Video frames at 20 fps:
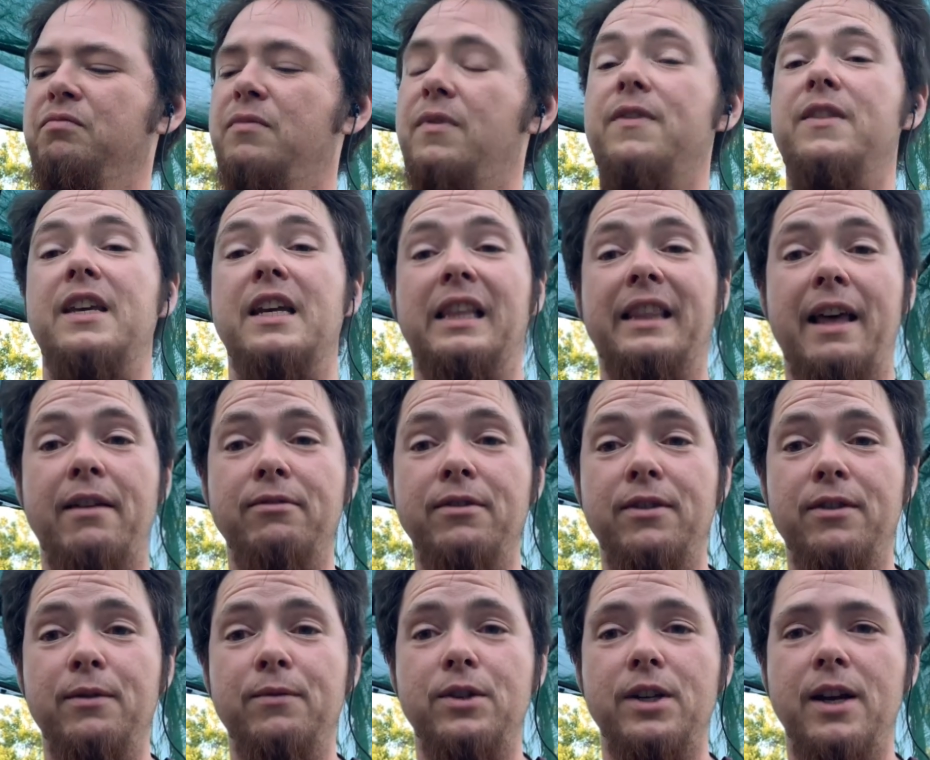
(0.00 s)
the
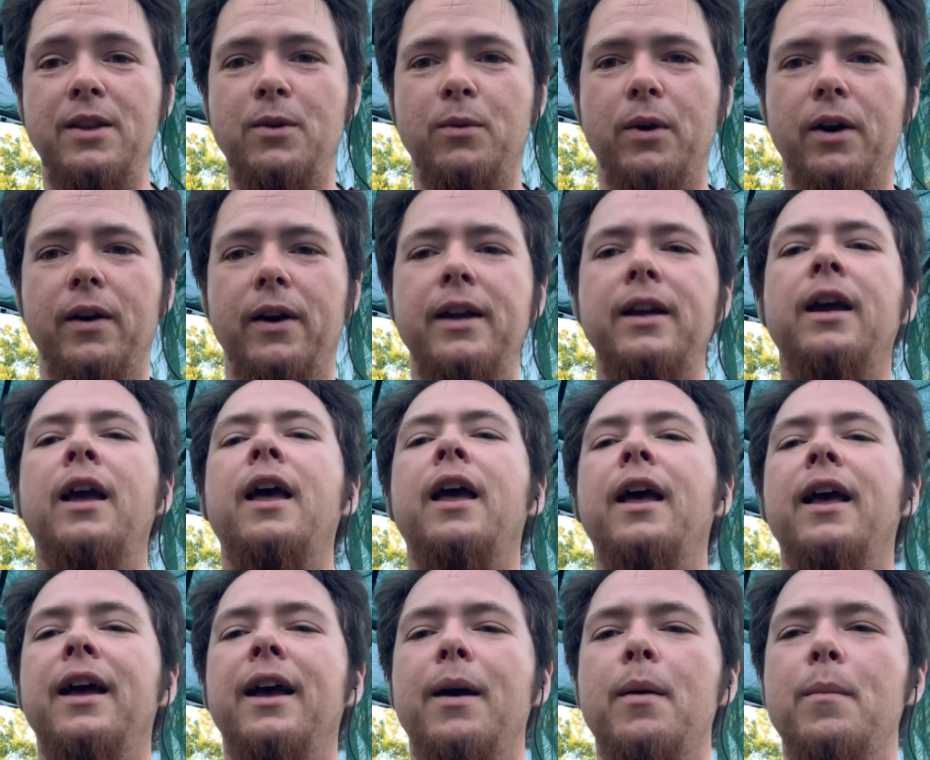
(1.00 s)
11th of January,
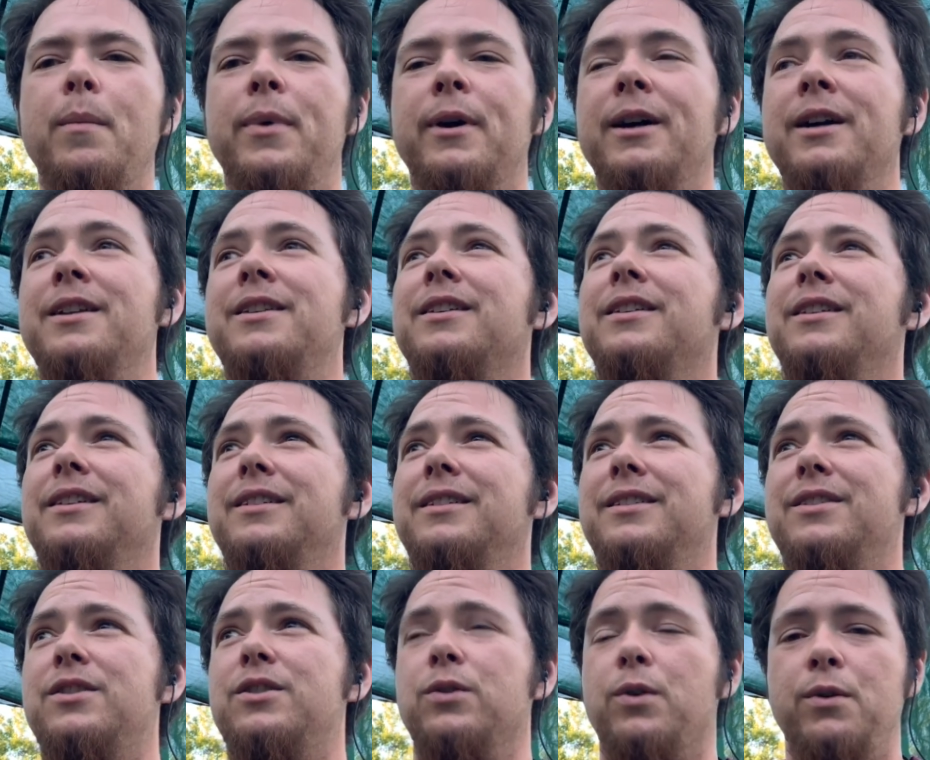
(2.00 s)
but
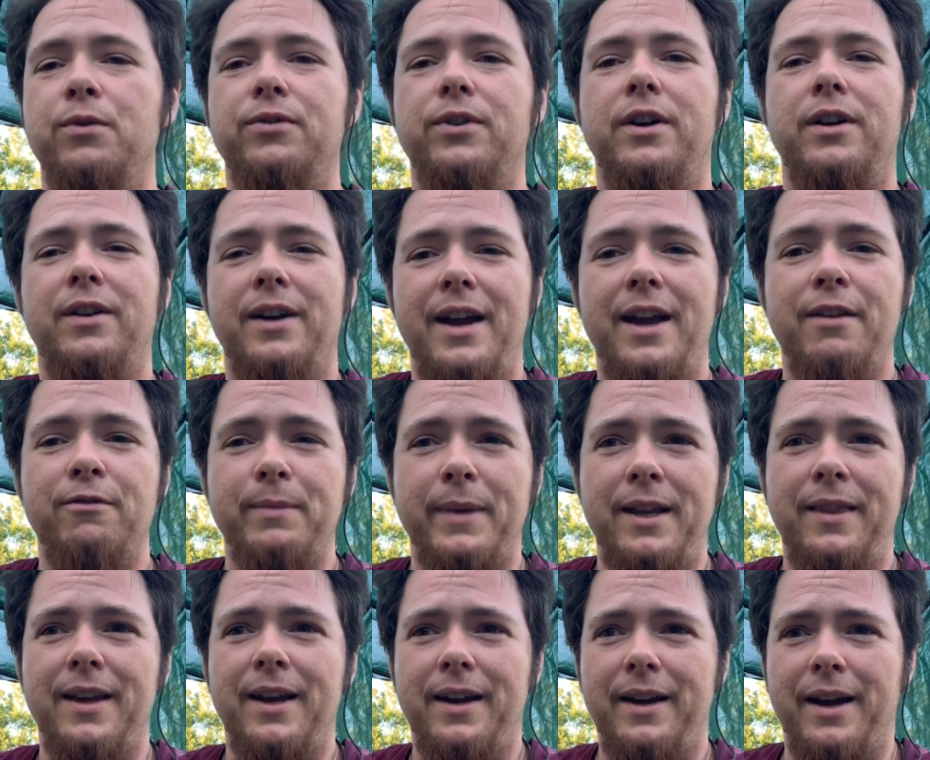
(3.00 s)
so far, I have
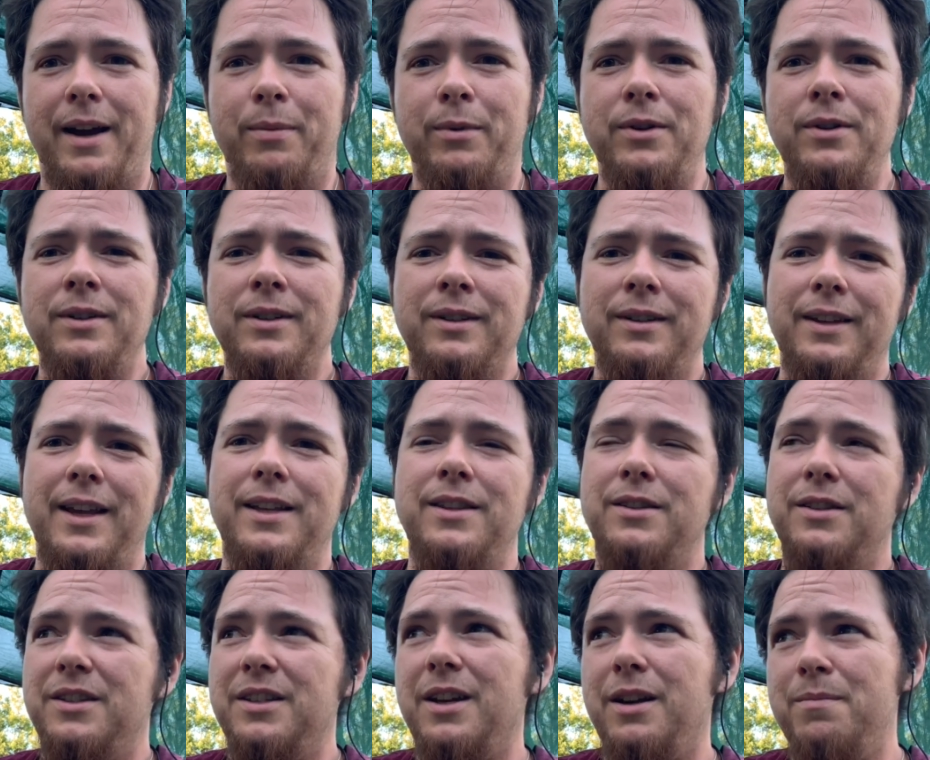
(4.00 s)
made that happen.
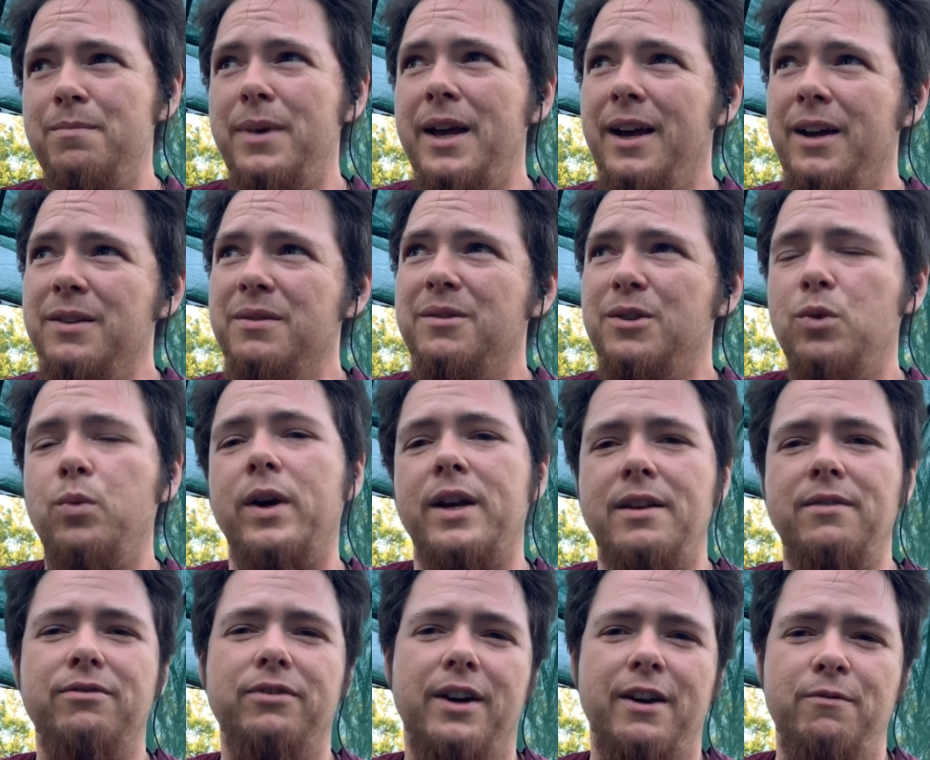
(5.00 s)
That's about
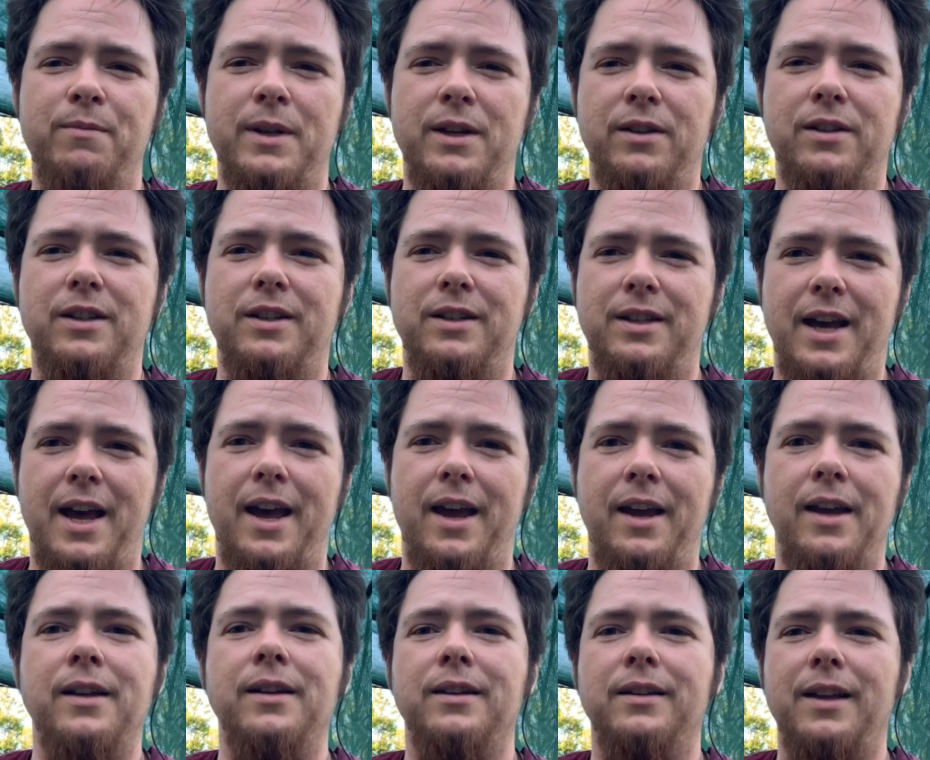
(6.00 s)
25 minutes a
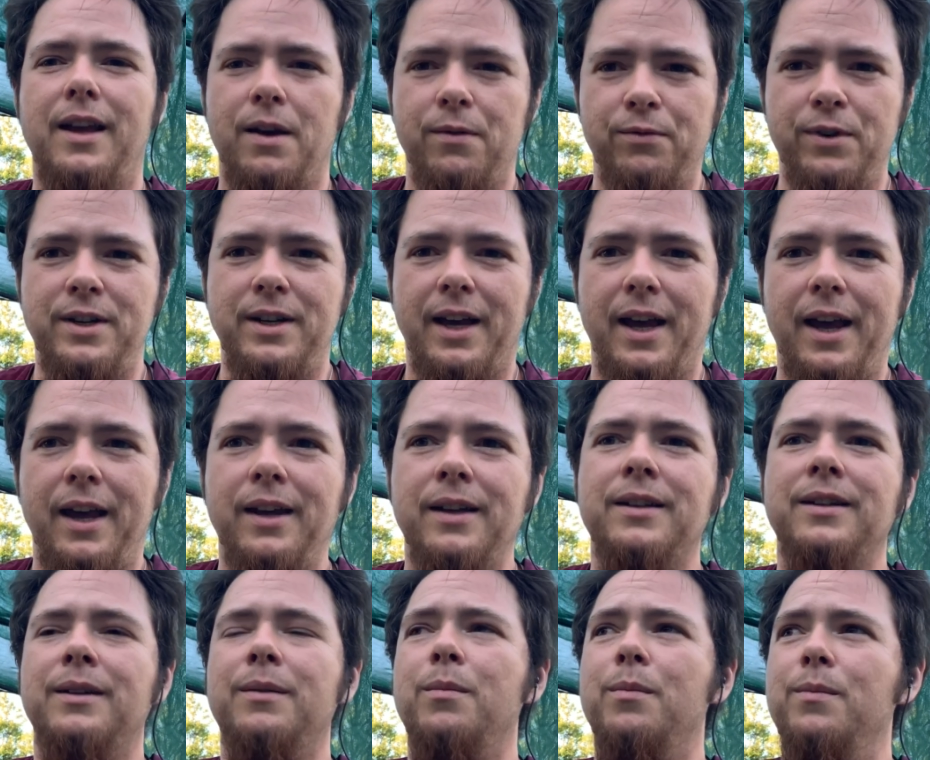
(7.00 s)
day, every day.
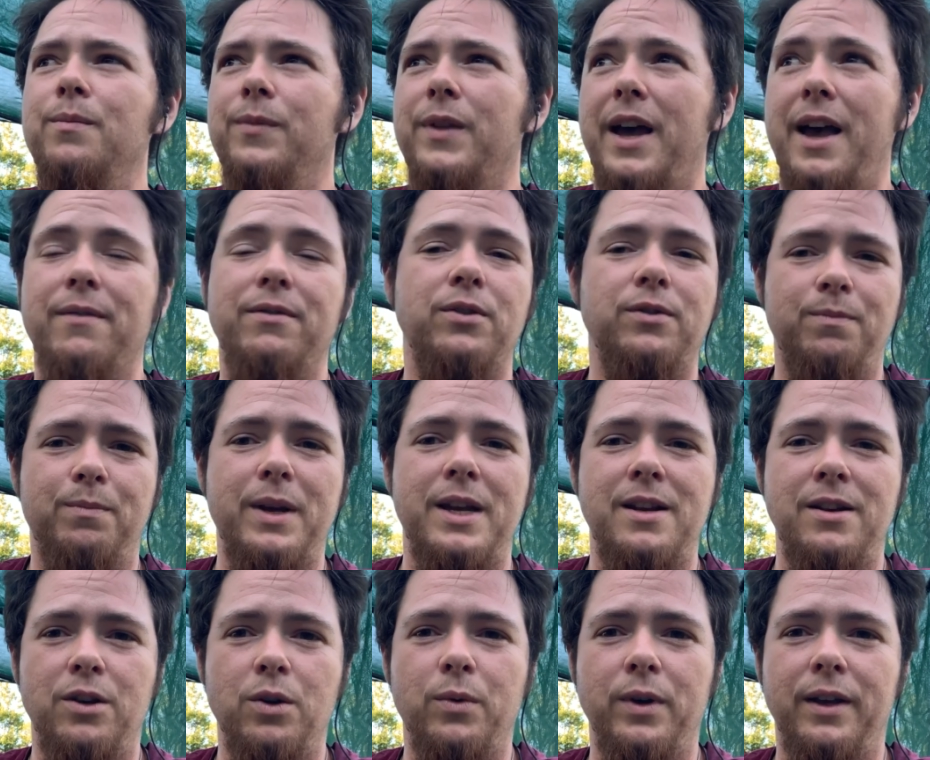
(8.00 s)
I haven't
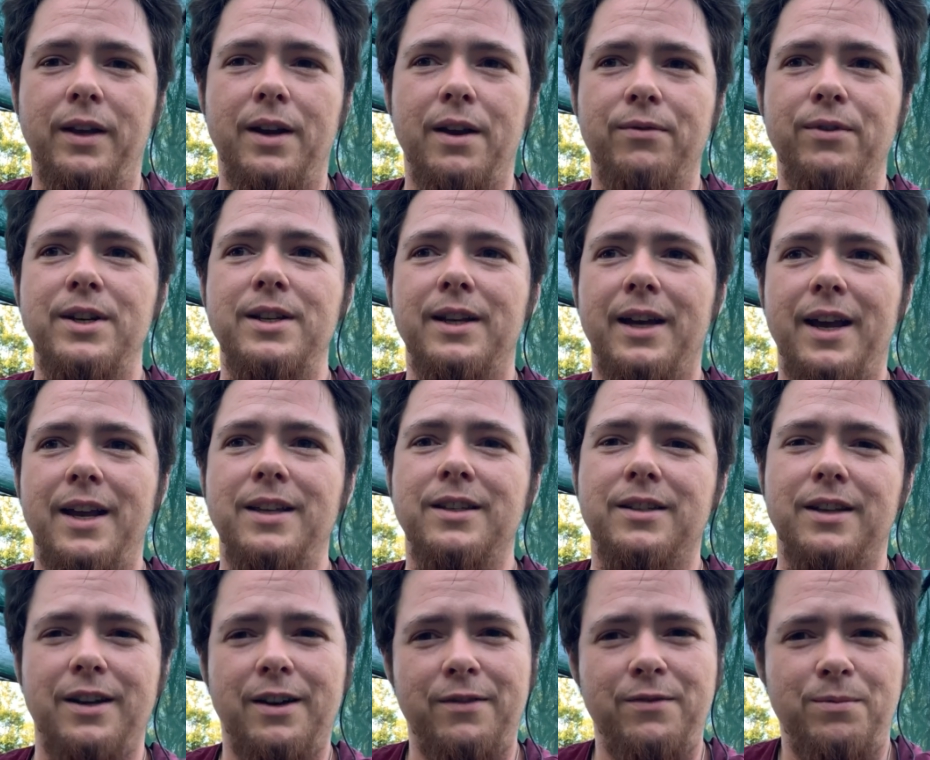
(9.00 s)
been doing it every day,
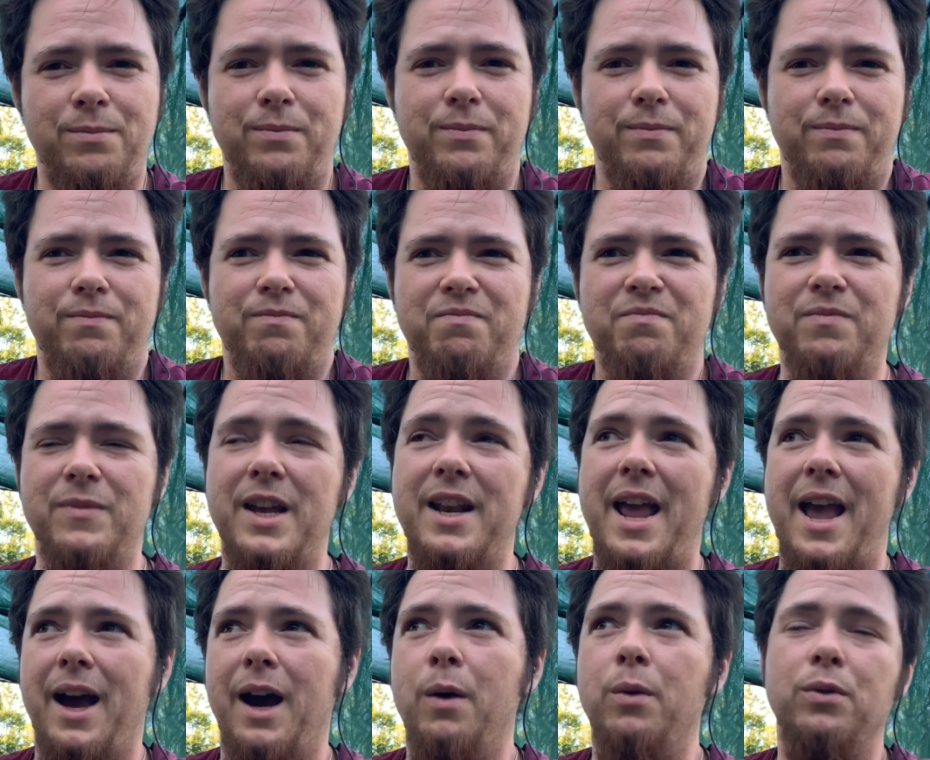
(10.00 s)
so an
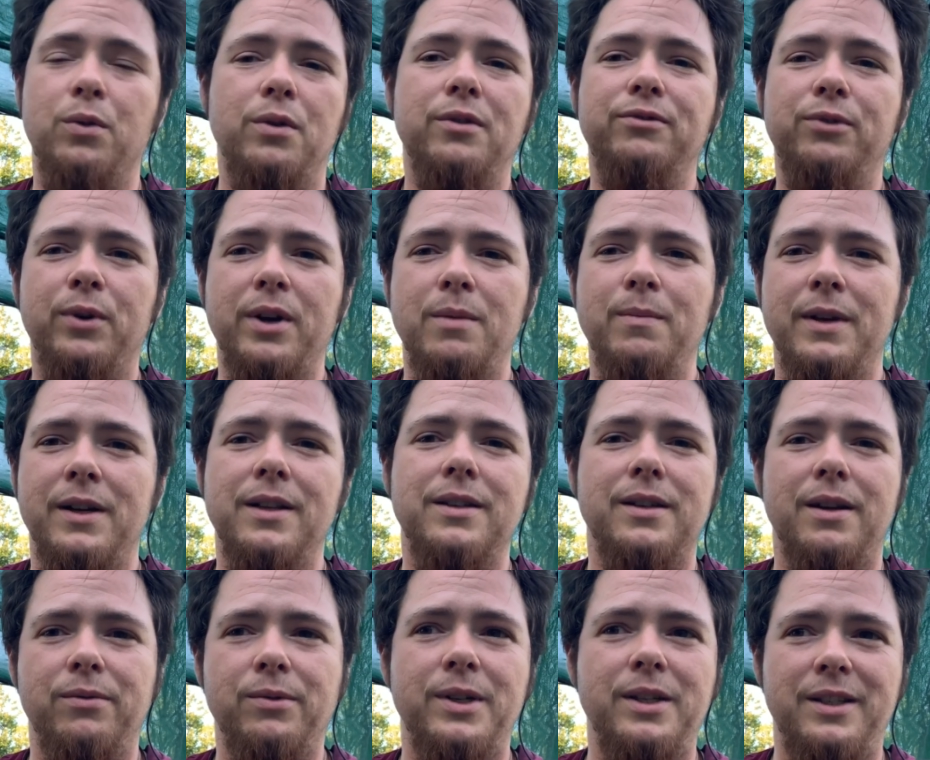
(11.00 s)
hour or 40 minutes
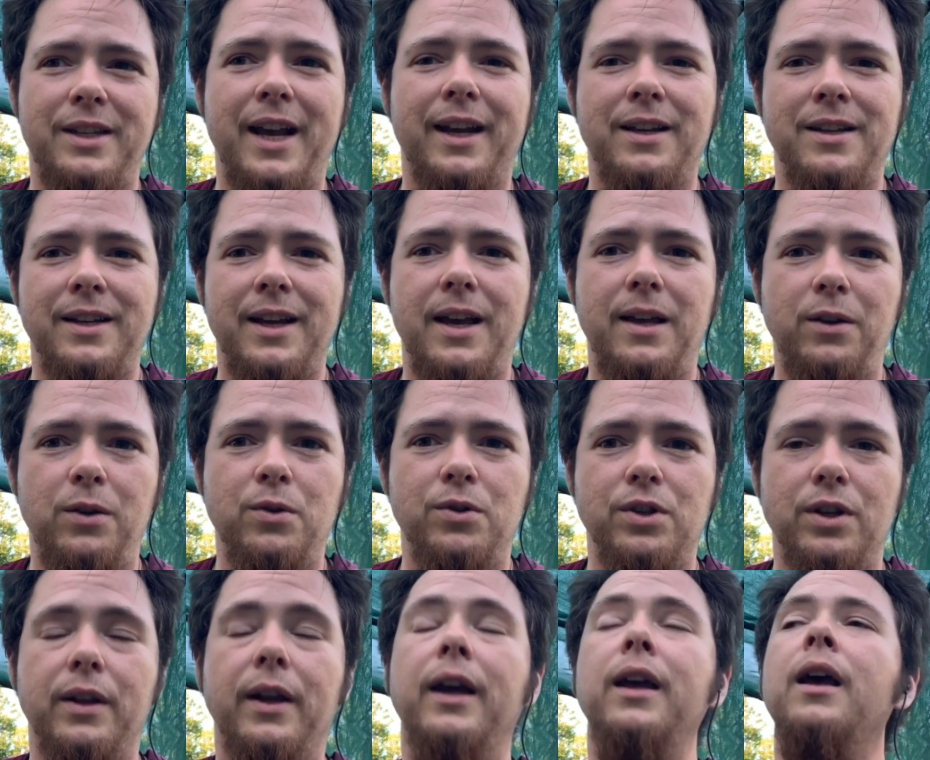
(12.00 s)
every second day,
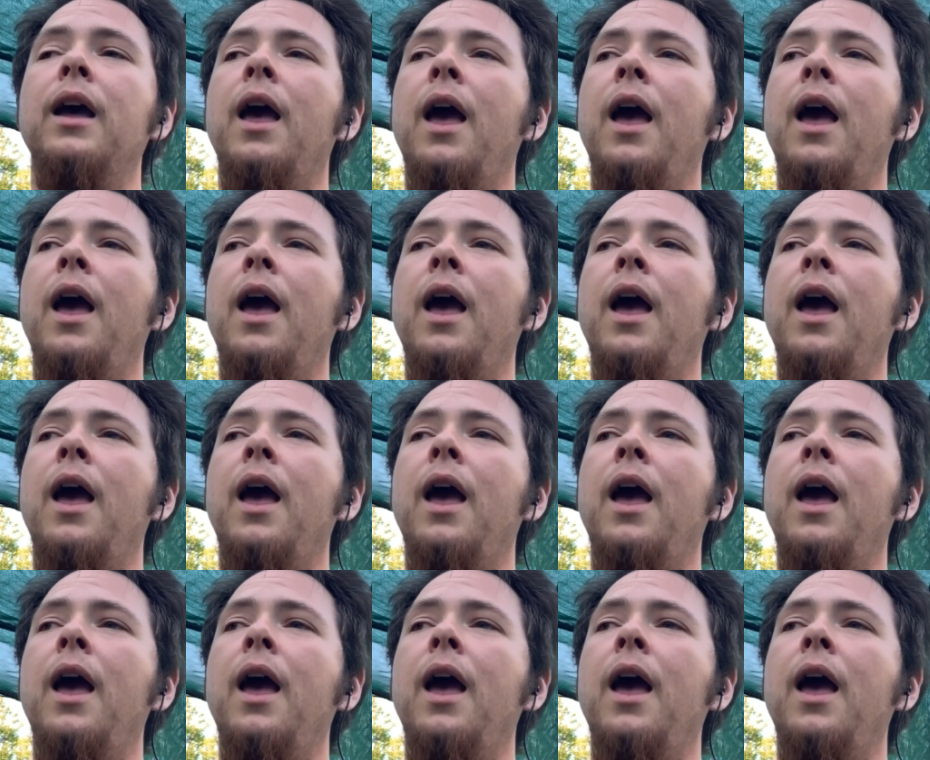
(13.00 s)
usually.